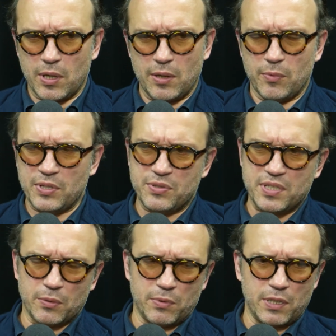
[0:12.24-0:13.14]
when you
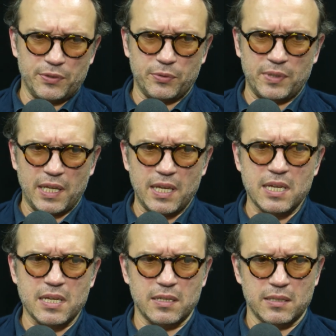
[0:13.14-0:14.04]
see the world
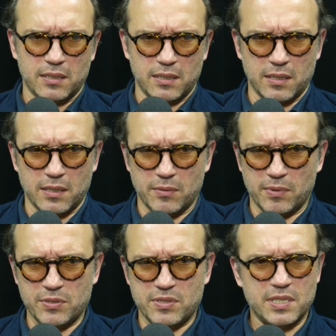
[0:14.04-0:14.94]
today, uh,
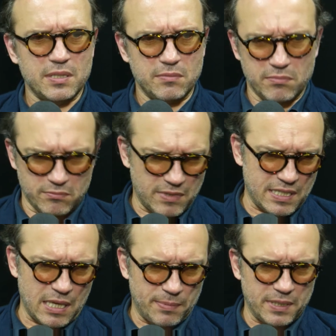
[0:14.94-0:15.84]
when you see
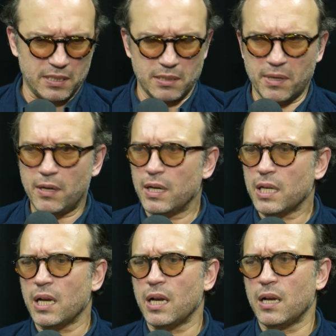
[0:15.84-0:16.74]
what's happening in
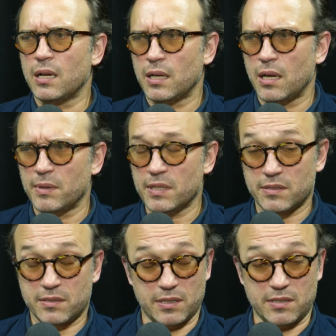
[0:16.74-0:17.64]
America. I mean,
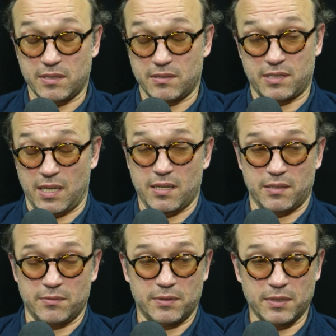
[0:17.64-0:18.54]
it's it's
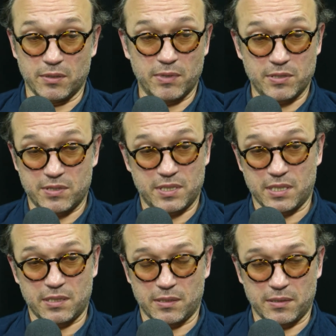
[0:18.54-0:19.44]
insane. You know, when you
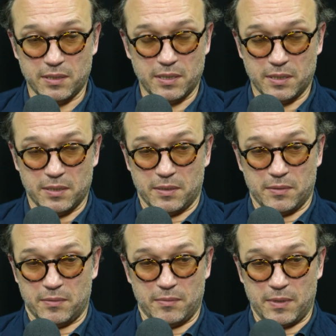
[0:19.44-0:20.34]
see uh,
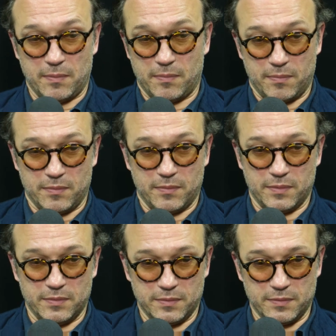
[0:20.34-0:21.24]
um,
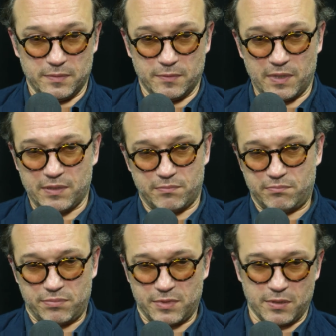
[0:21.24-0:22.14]
what
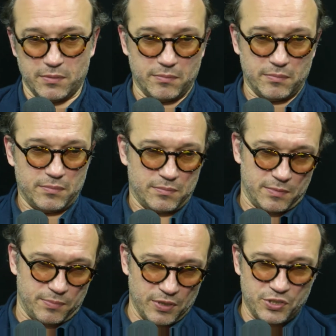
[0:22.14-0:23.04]
you know
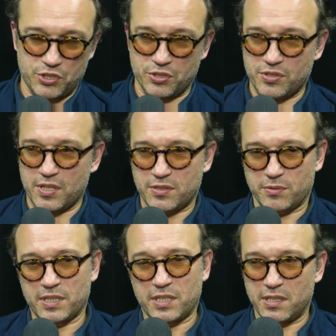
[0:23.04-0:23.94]
politicians are
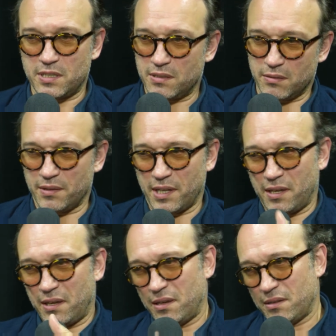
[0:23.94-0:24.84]
doing here or
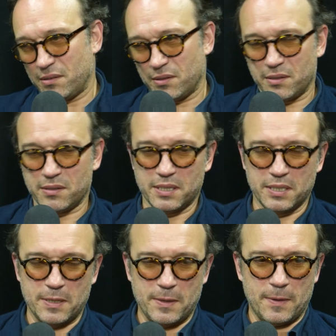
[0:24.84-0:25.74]
there, or
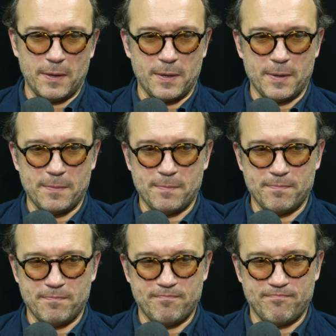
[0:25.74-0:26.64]

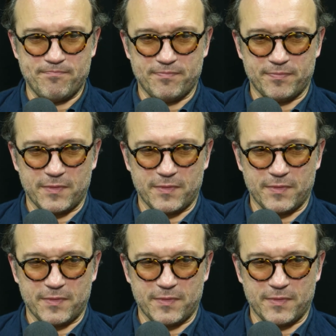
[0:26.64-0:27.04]
um,